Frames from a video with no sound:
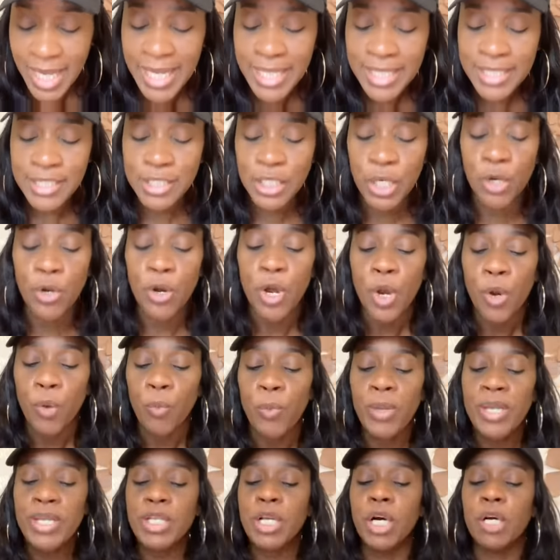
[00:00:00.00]
And so
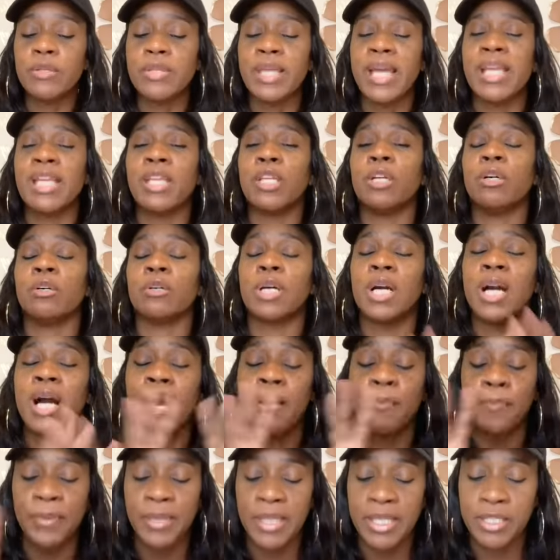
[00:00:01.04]
we know that, you know,
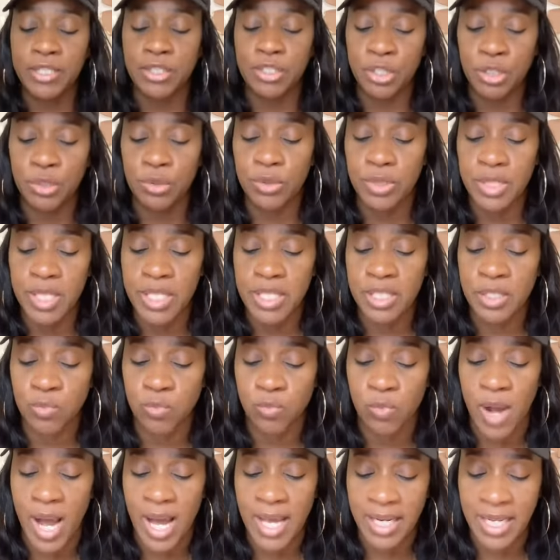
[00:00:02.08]
companies do this
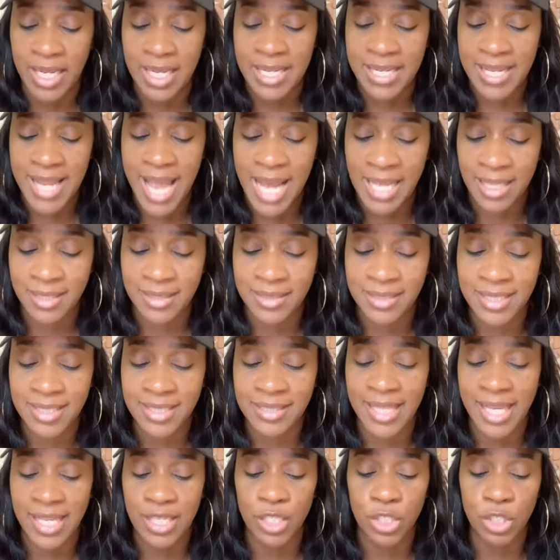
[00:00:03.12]
SWOT
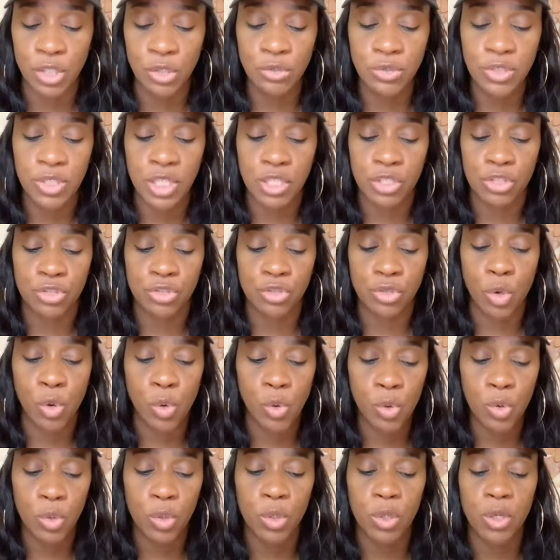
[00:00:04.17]
analysis. They use this
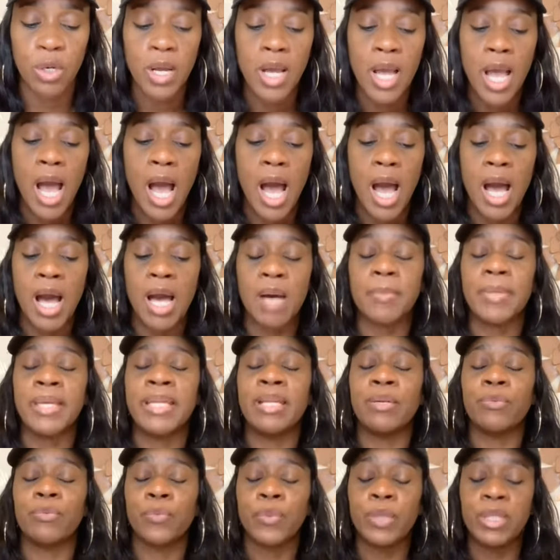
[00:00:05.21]
tool, and
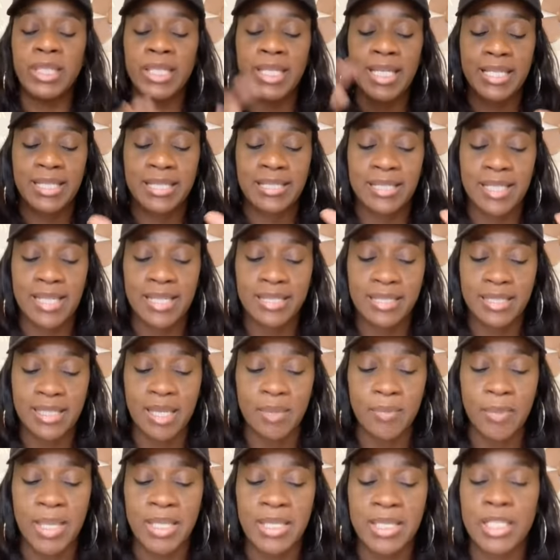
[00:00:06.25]
it really assists
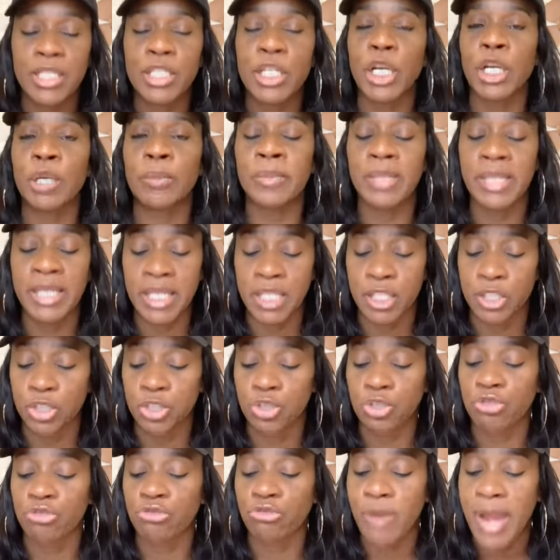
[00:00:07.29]
them in determining a
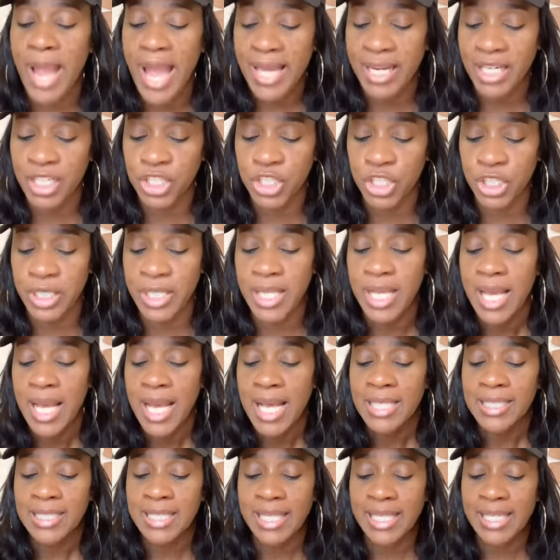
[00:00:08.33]
strategy
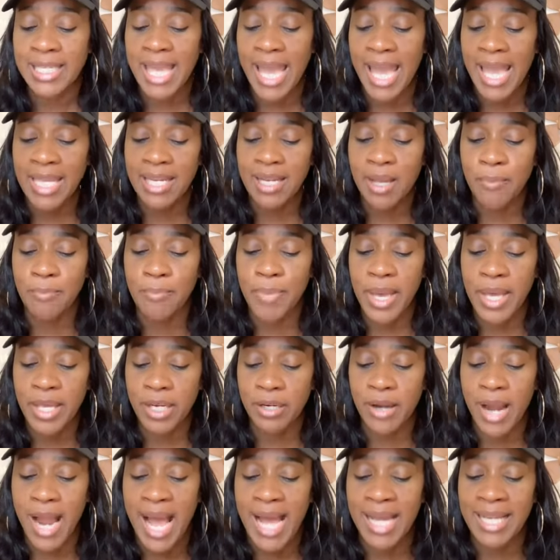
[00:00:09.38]
to gain a
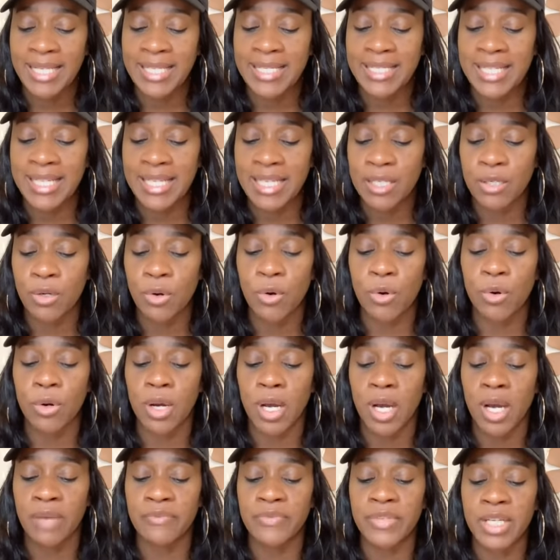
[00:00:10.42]
better idea
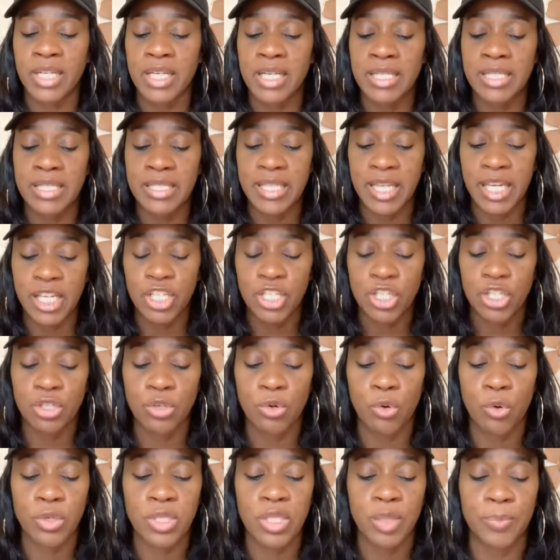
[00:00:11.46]
of the
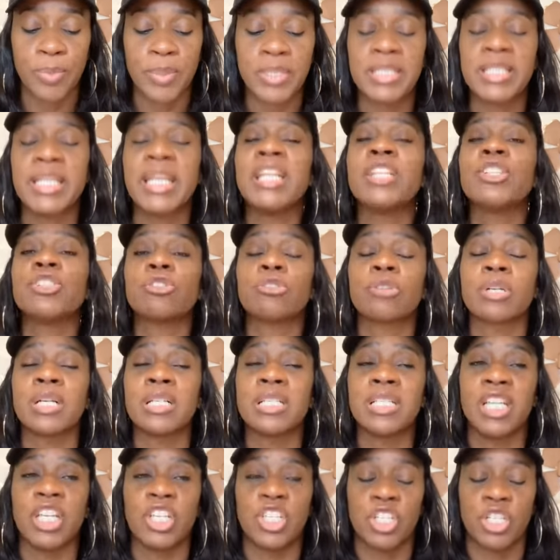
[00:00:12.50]
condition or the potential
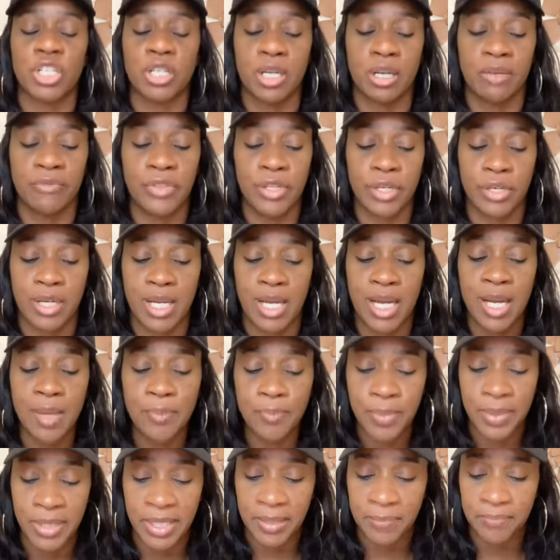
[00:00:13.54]
condition of their
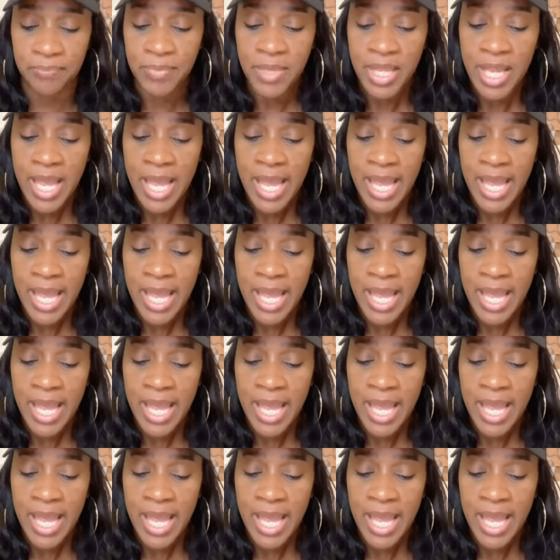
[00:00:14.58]
company.